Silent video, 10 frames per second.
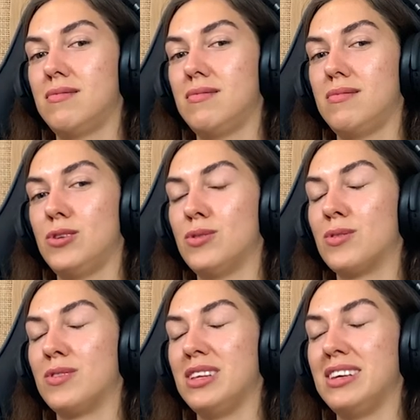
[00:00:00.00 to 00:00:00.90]
you don't
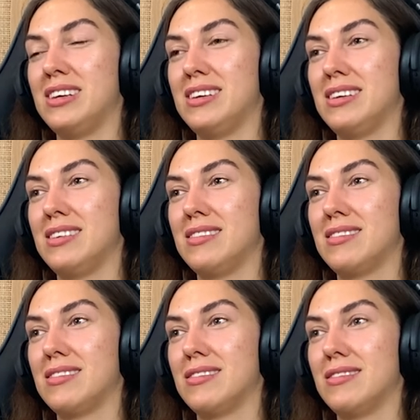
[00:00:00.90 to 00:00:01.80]
really
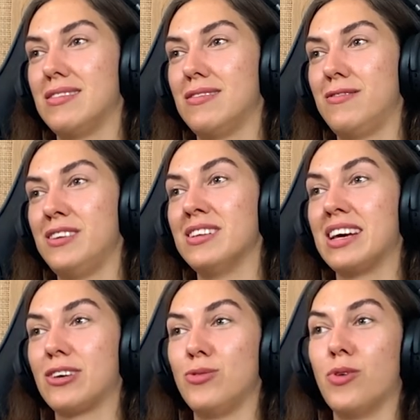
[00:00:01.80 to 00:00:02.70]
feel
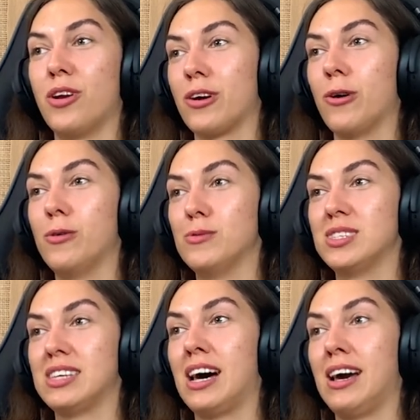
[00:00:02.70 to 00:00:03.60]
like you want to go
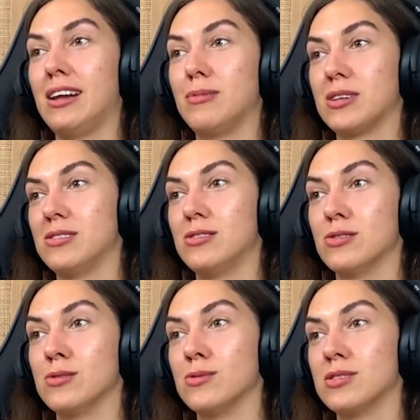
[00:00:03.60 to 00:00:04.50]
outside because there's
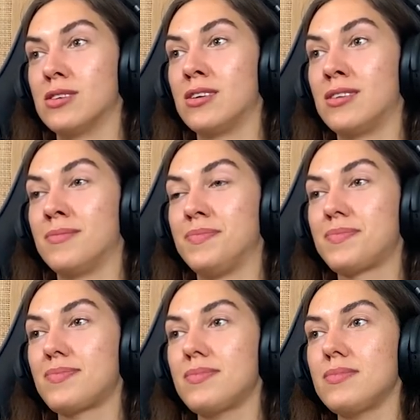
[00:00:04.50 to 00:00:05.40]
no sun
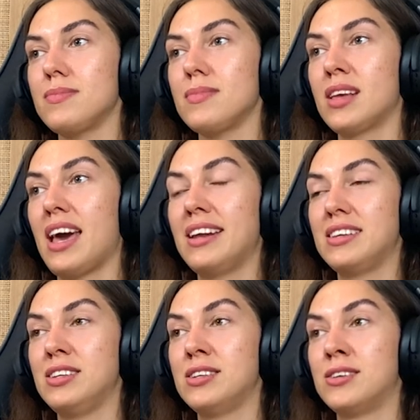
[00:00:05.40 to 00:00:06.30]
and
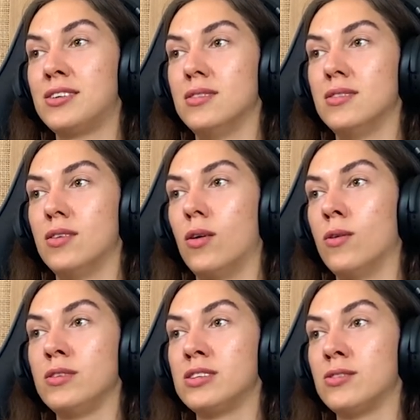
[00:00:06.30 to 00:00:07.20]
here all
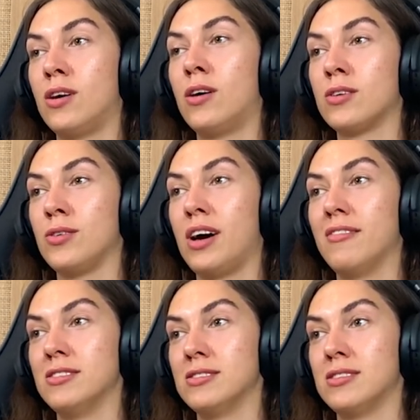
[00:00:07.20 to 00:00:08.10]
year long you have the
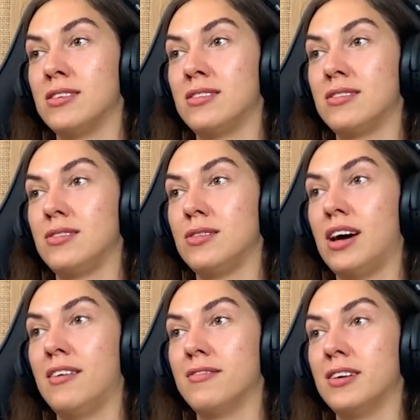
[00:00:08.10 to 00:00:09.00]
sun you
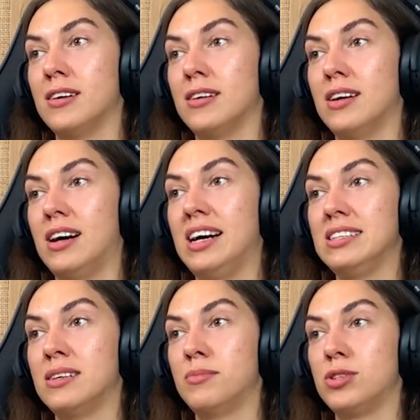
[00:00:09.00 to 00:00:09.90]
have uh, high
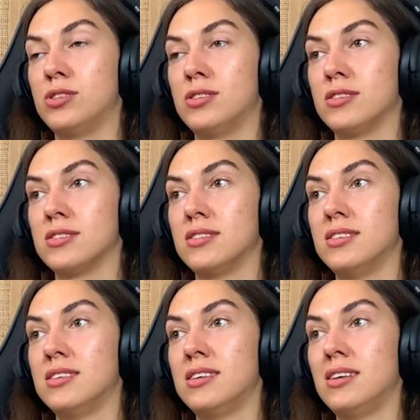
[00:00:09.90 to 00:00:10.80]
temperatures
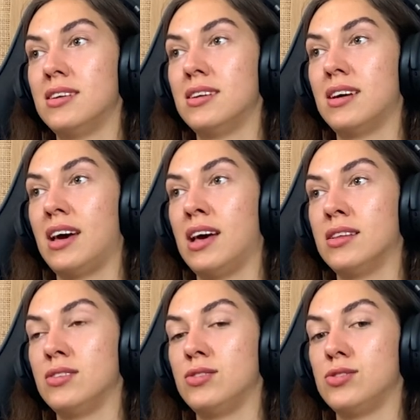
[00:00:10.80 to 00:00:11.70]
and
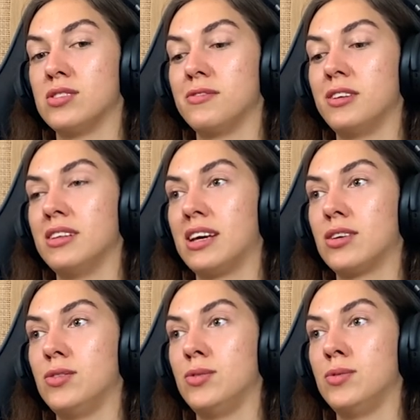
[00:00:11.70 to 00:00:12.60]
you just feel like
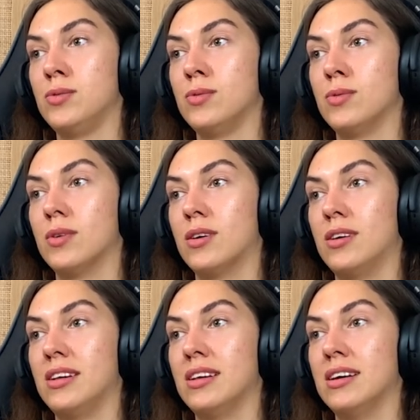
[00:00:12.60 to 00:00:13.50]
you are
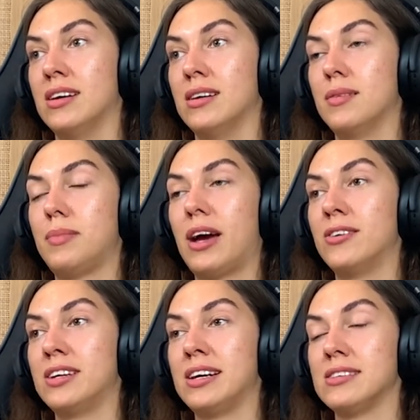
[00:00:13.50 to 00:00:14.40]
in
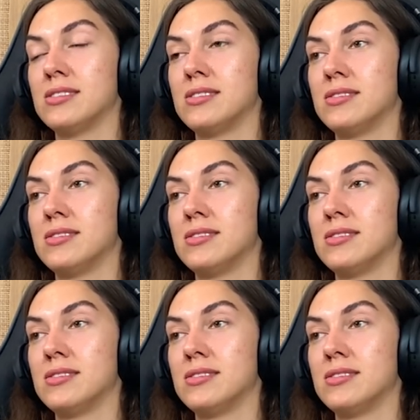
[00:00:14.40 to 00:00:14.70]
paradise